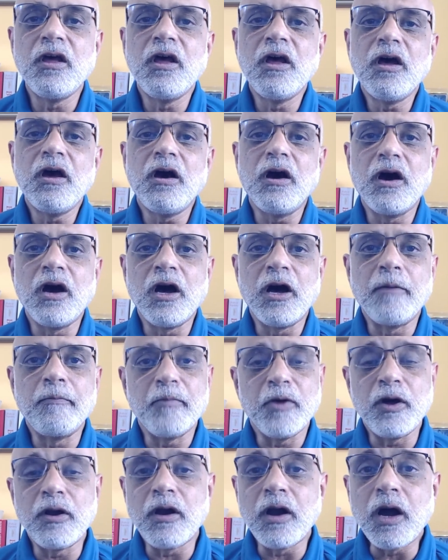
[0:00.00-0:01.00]

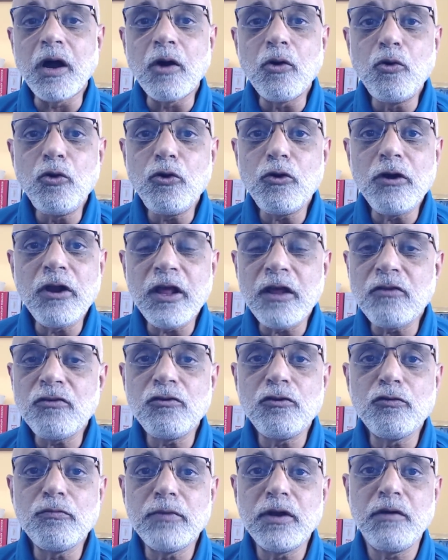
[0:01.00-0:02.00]
around today's
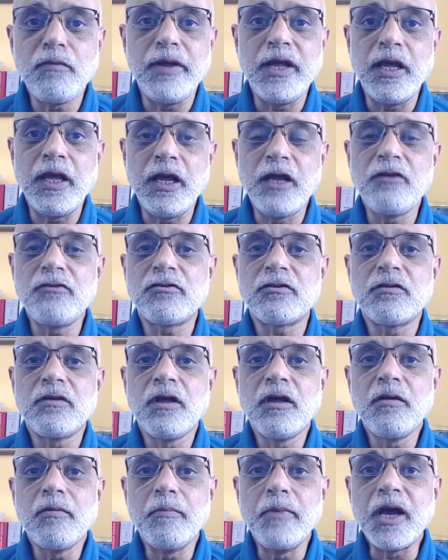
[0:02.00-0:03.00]
human beings,
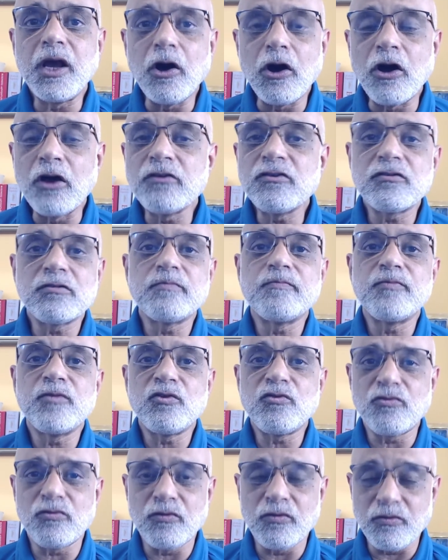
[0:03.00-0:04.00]
because
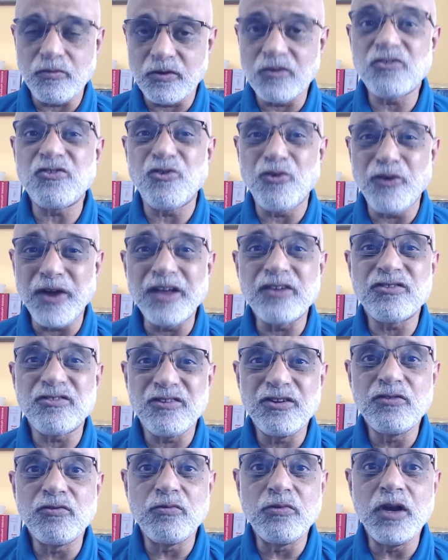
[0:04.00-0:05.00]
stress
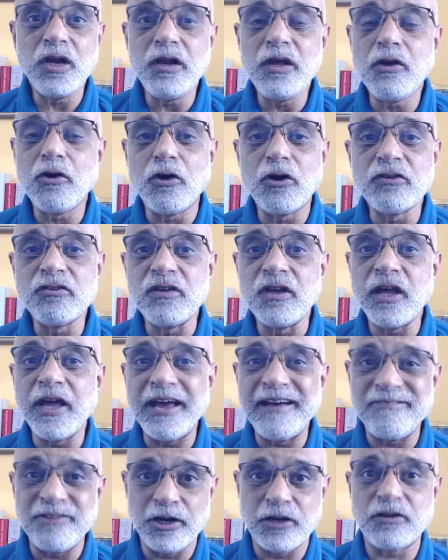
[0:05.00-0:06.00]
is really causing
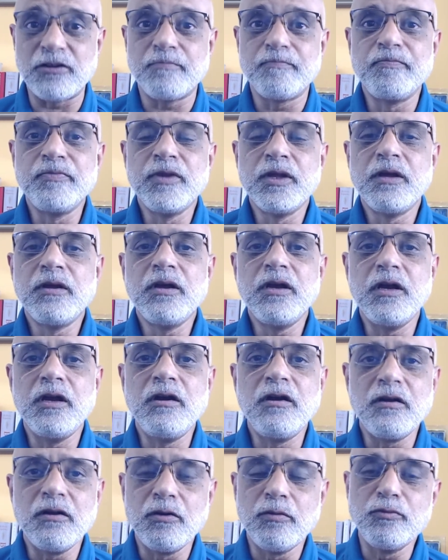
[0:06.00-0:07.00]
havoc
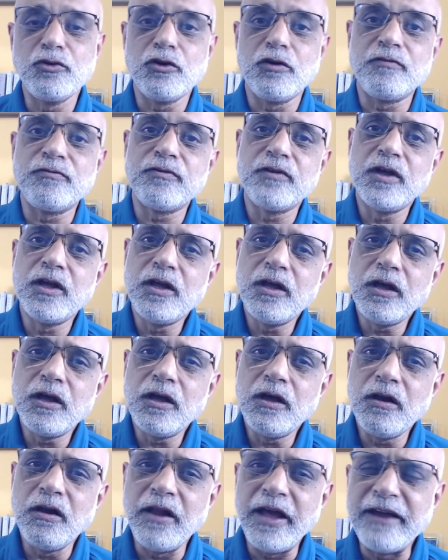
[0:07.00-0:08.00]
in terms of
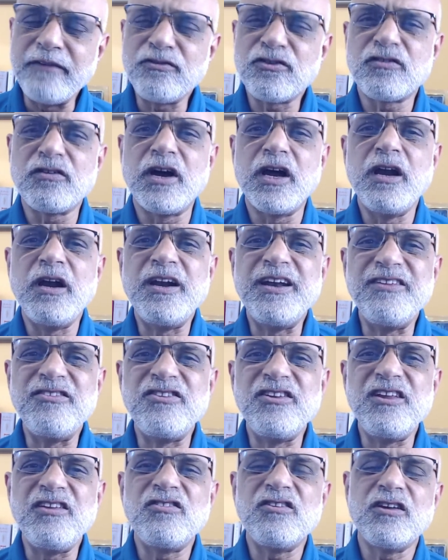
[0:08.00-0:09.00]
lifestyle
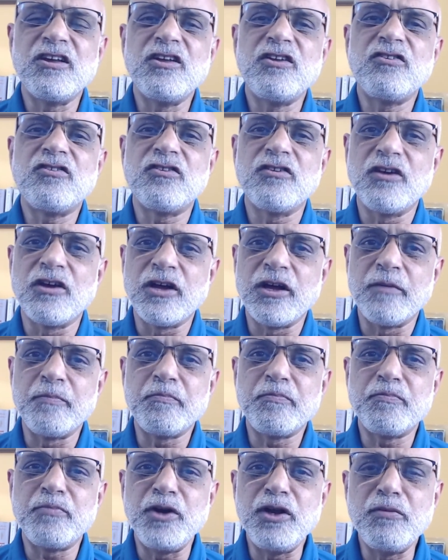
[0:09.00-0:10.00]
diseases,
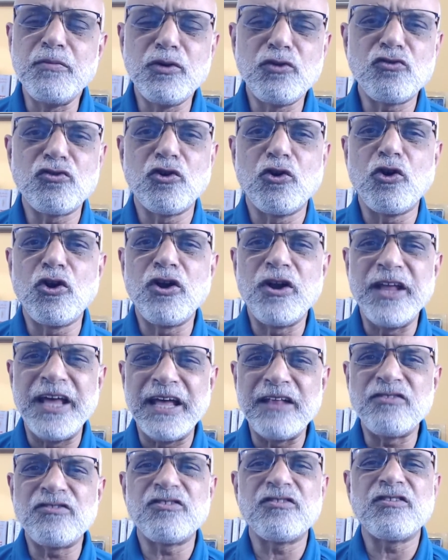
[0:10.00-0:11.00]
premature
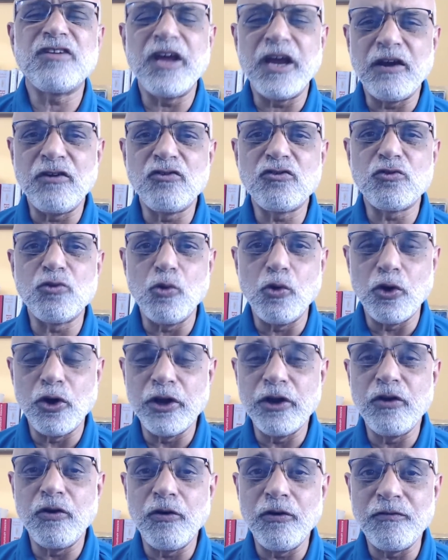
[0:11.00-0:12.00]
deaths, and so
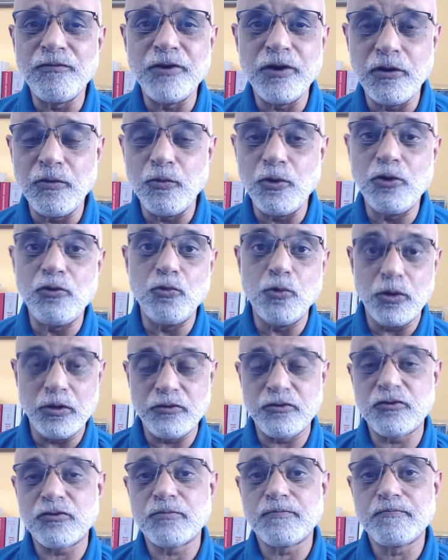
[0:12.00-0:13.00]
on of individuals.